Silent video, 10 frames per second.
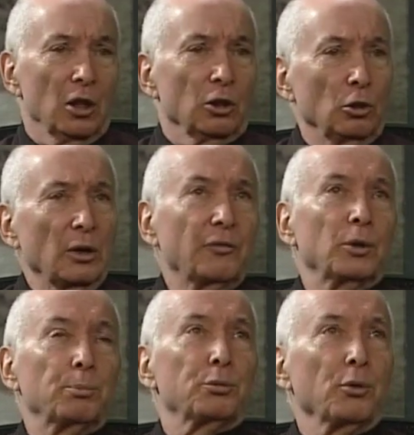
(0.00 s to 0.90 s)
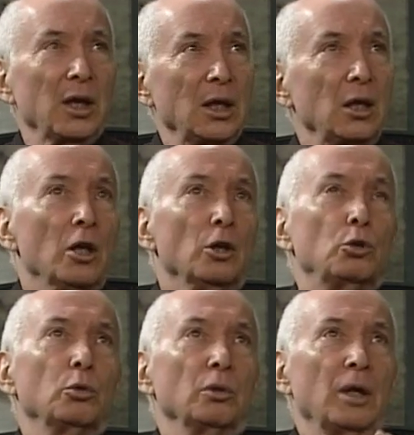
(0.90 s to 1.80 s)
You don't have to pray
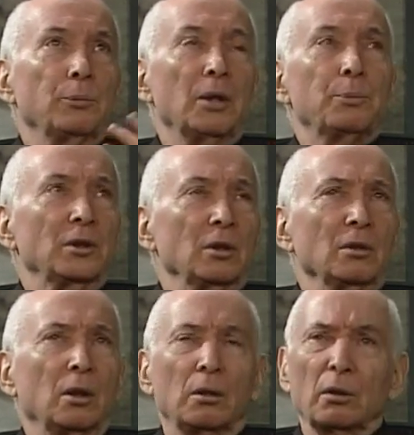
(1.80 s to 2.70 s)
to an omnipotent